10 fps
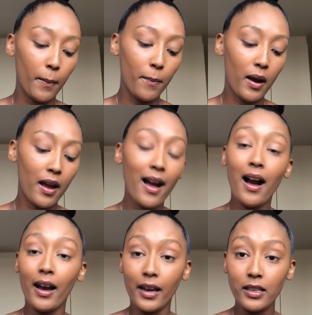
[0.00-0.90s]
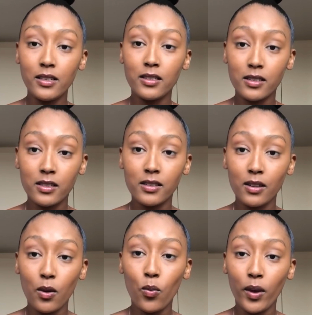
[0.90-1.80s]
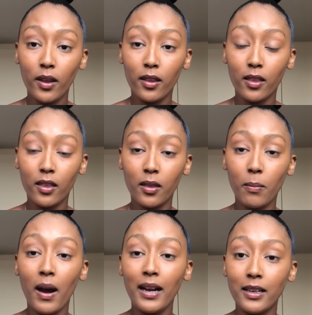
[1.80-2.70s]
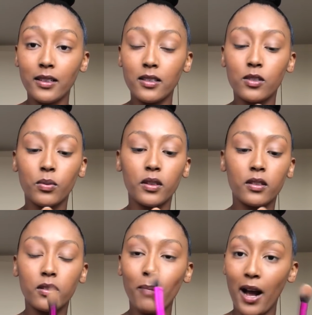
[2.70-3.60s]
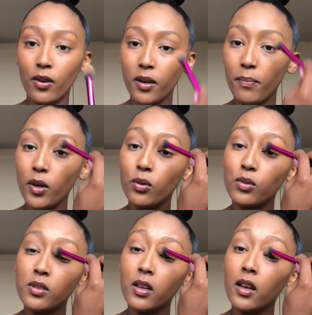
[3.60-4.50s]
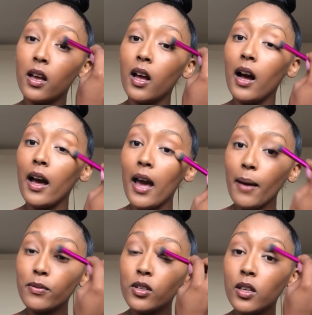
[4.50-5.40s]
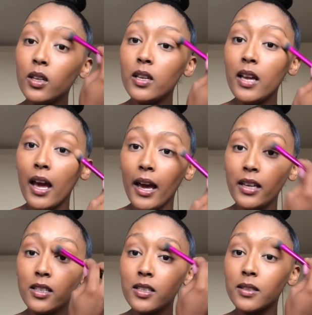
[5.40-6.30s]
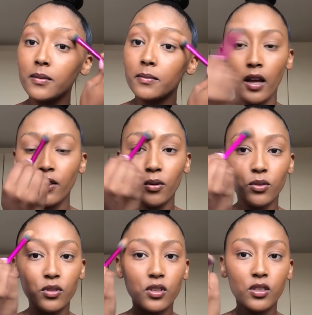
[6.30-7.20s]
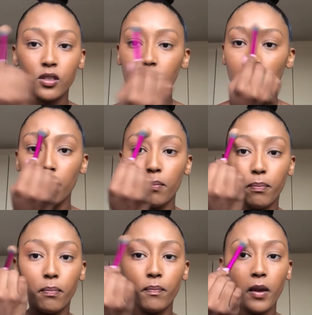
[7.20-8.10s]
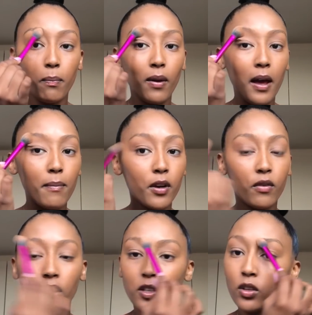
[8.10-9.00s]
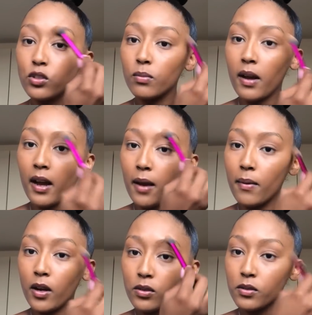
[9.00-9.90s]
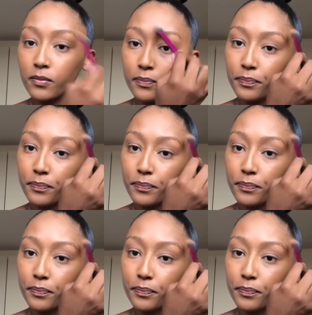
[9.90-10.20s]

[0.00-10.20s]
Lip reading: my eyes with my eyelids with powder, because I absolutely hate. And then also just apply a bit of that onto my eyebrows.